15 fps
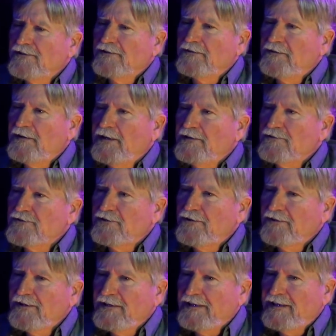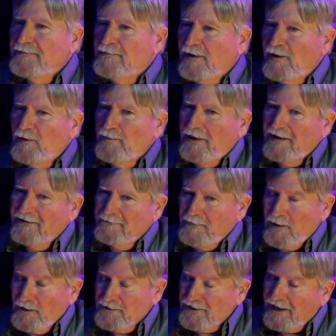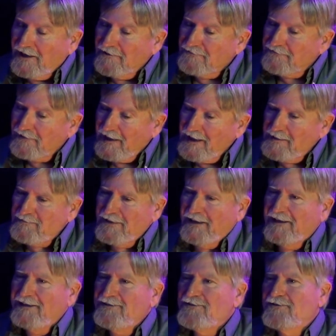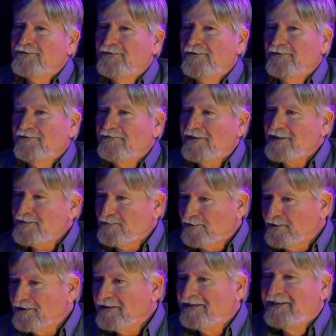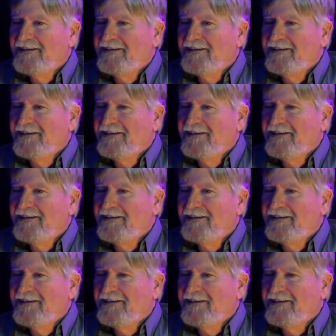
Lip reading: so I started a Moll Dyer fan page on Facebook,